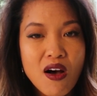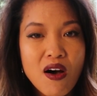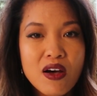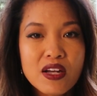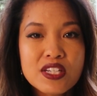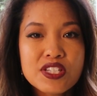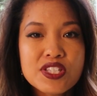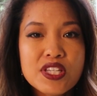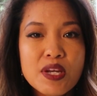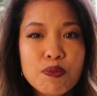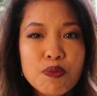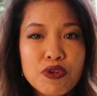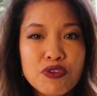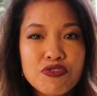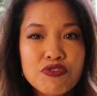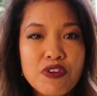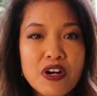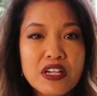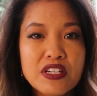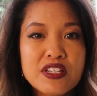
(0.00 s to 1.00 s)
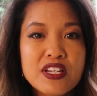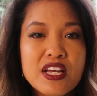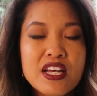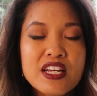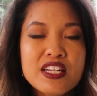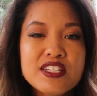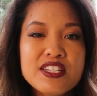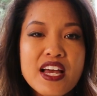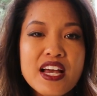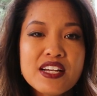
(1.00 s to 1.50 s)
On a separate front,
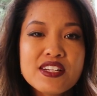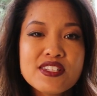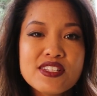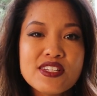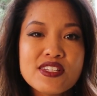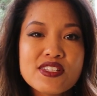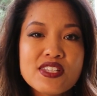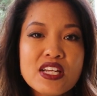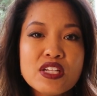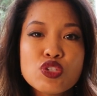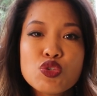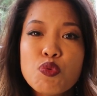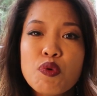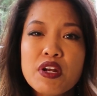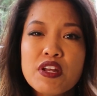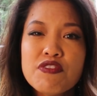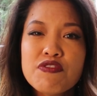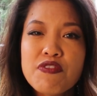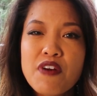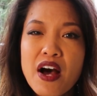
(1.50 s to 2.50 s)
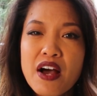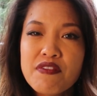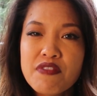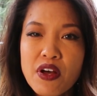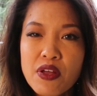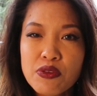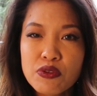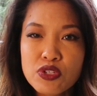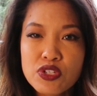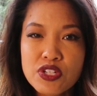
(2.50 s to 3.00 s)
Texas and 25
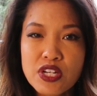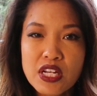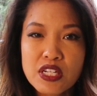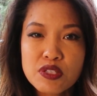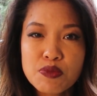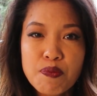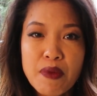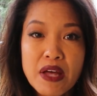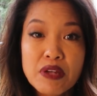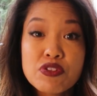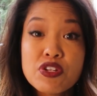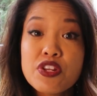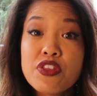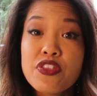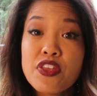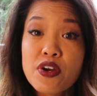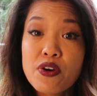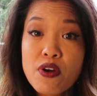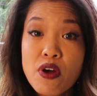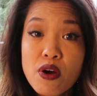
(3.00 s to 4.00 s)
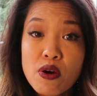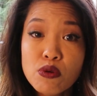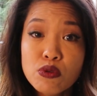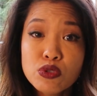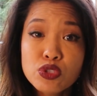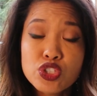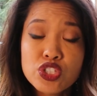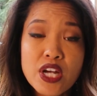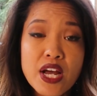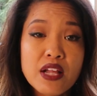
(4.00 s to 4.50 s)
other states mounted their
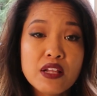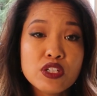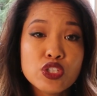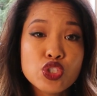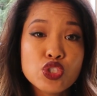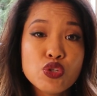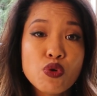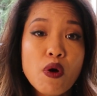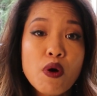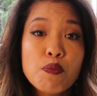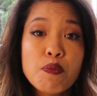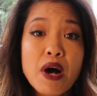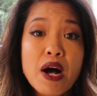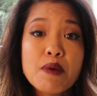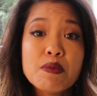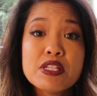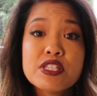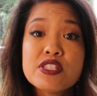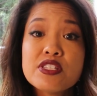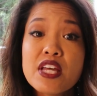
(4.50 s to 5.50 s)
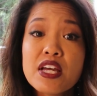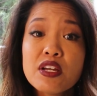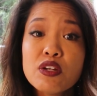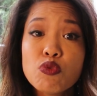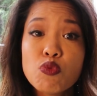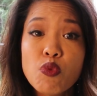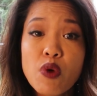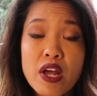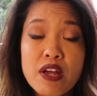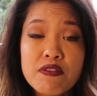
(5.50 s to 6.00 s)
own challenge to Obama's
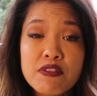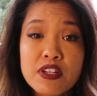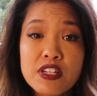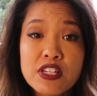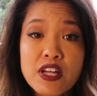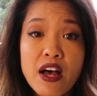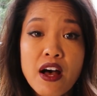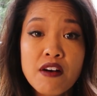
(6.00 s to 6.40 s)
second wave